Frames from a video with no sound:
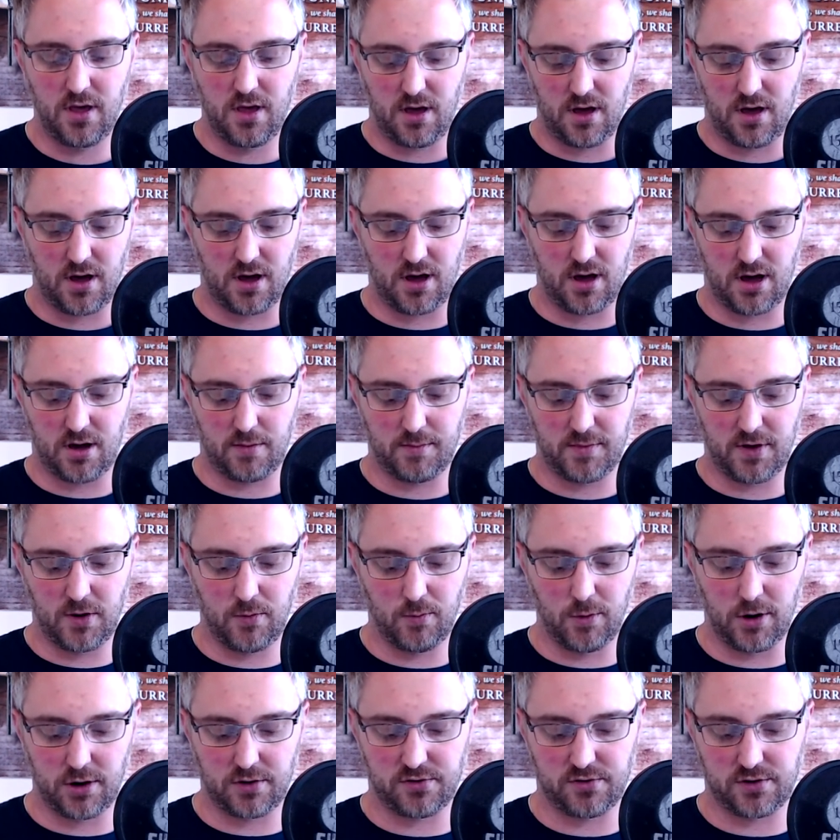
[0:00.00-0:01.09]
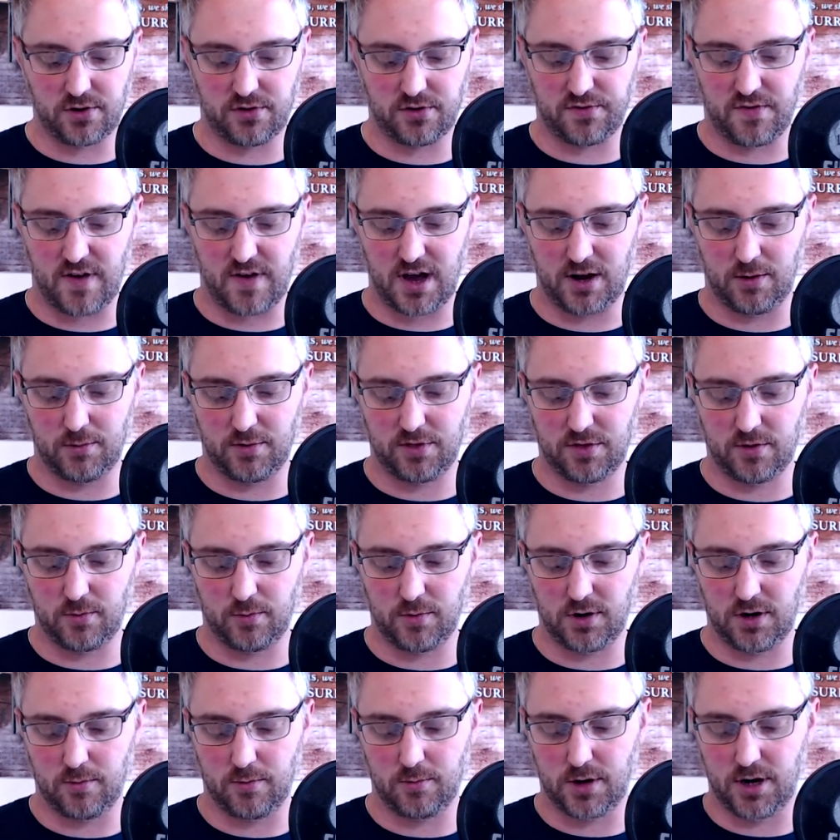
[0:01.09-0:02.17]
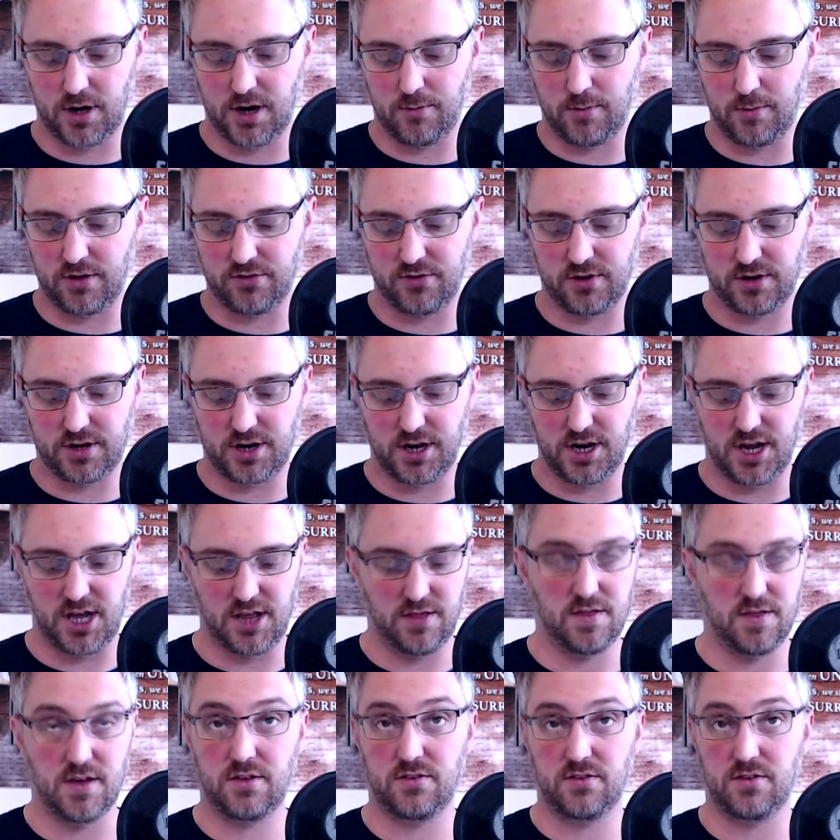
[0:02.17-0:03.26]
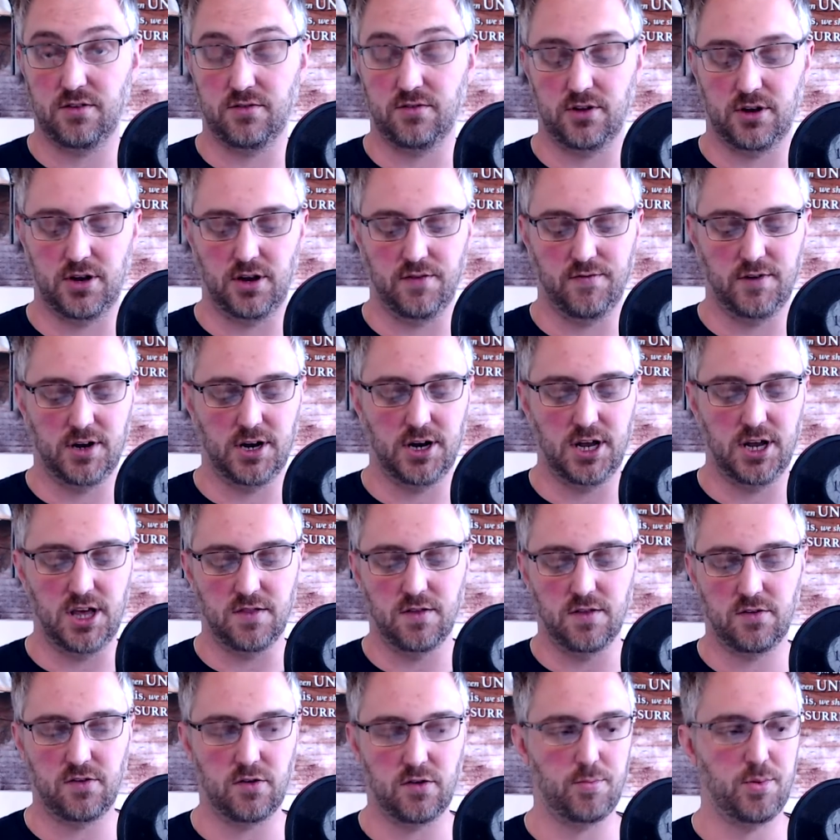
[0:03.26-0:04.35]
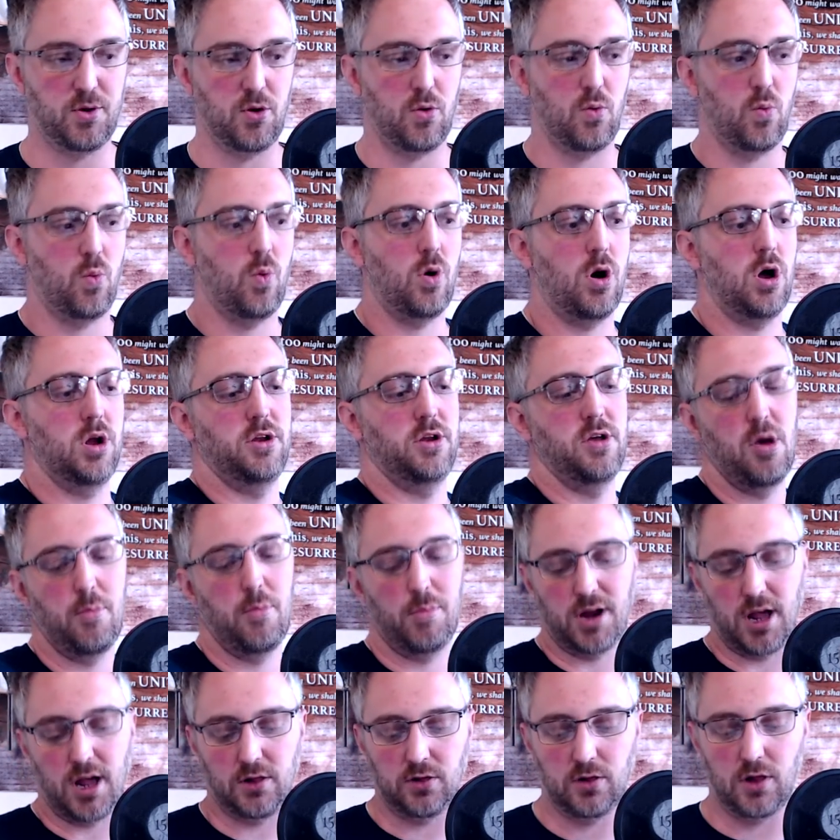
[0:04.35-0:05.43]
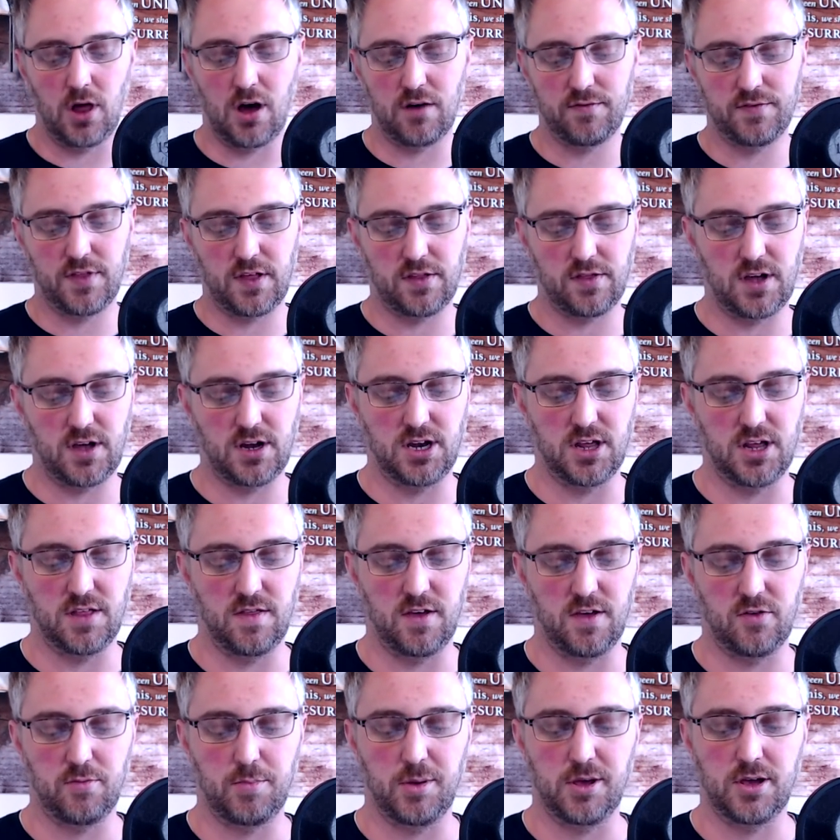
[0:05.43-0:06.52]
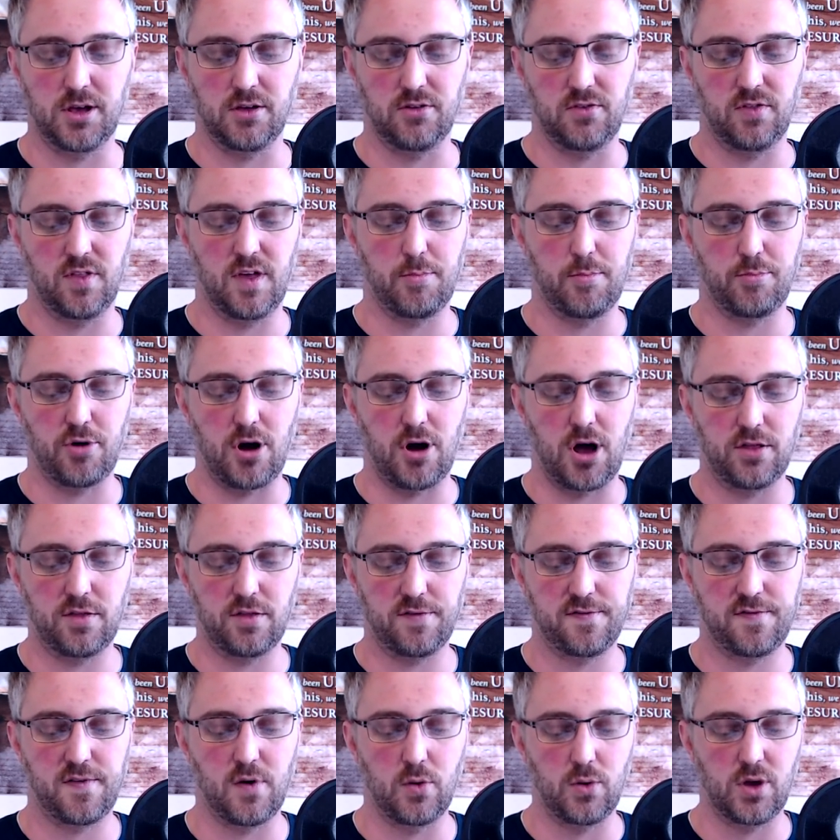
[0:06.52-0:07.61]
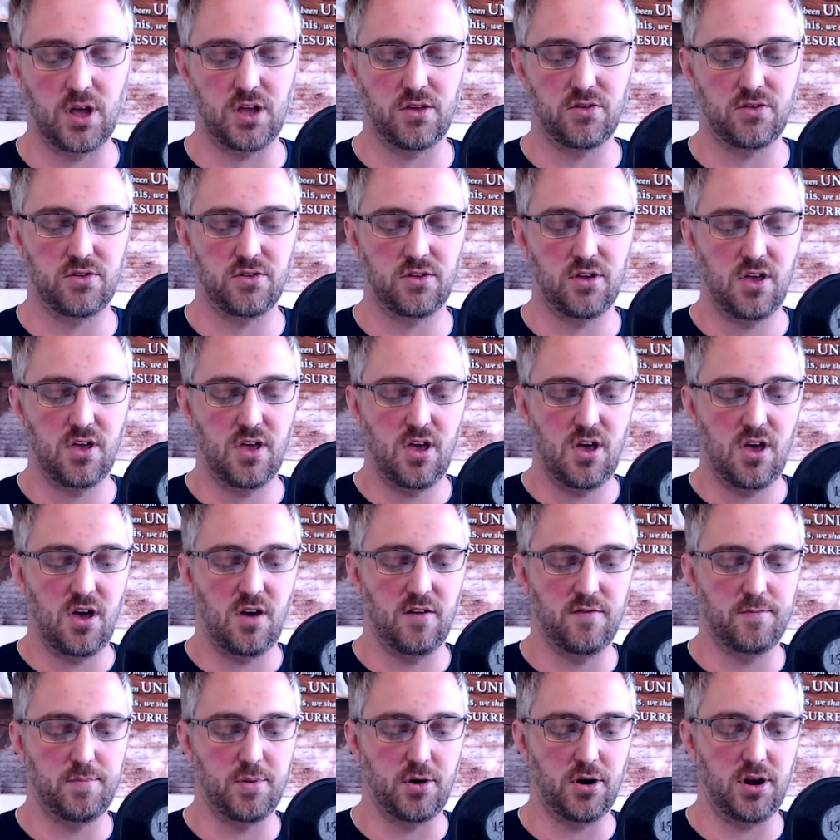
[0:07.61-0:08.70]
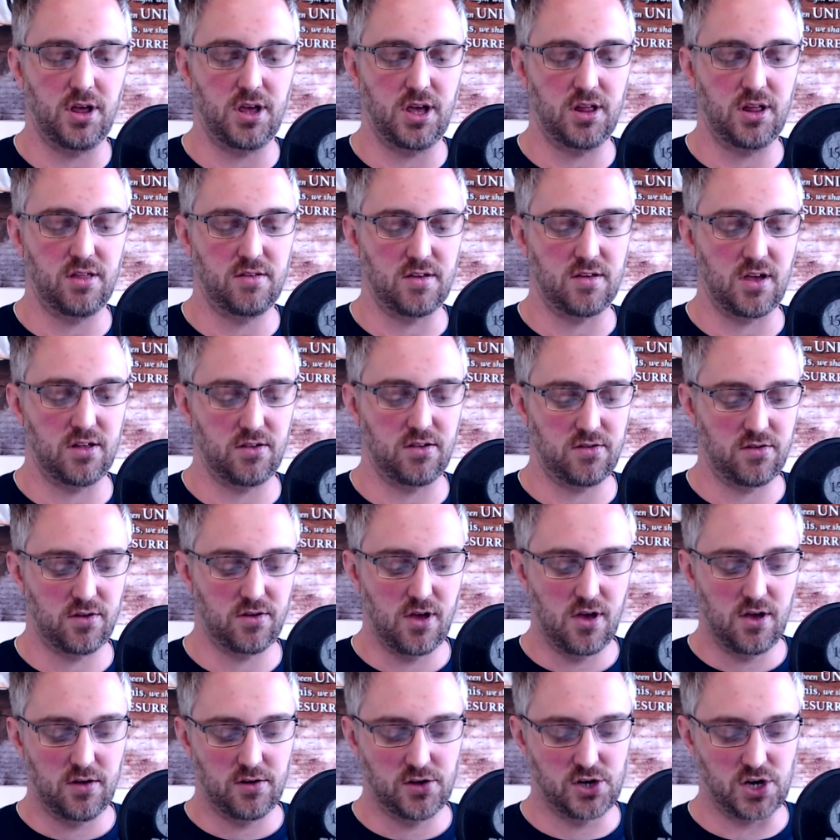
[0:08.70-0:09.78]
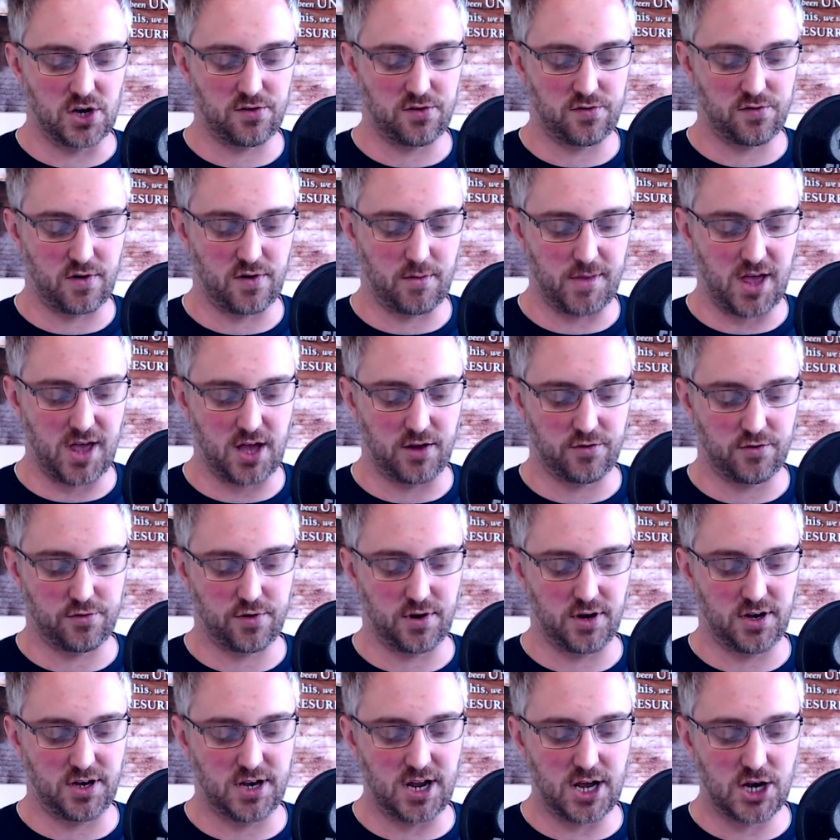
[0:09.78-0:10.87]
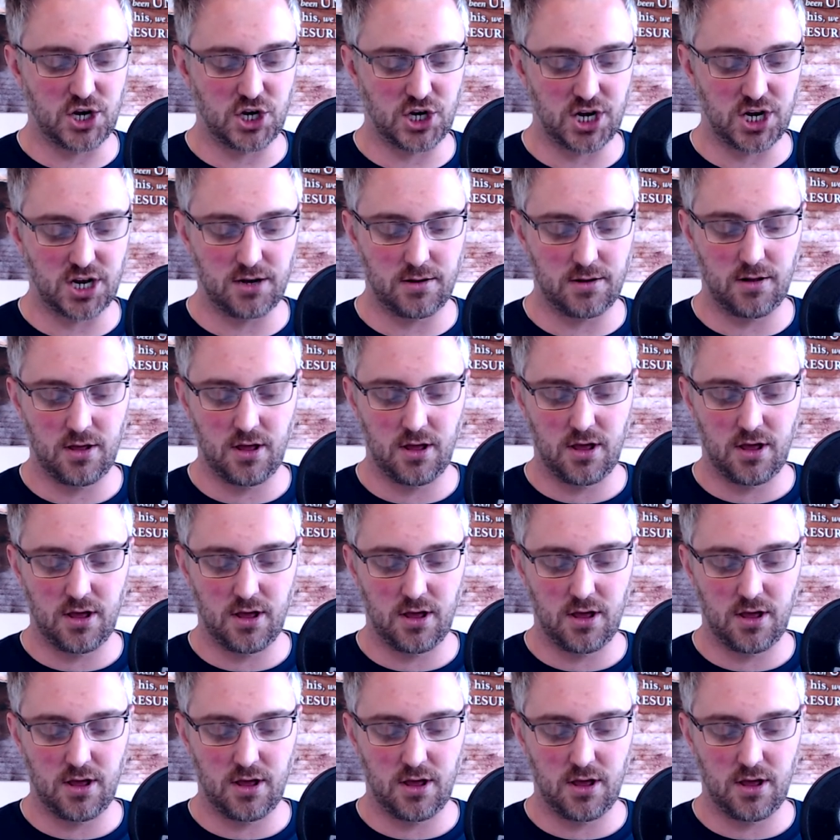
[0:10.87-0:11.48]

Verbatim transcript: Um, it works just fine with the wooden one. It wasn't a need. This isn't even a need. This is a pure want. But I love that they did this because they brought the focus of burning incense just from a tradition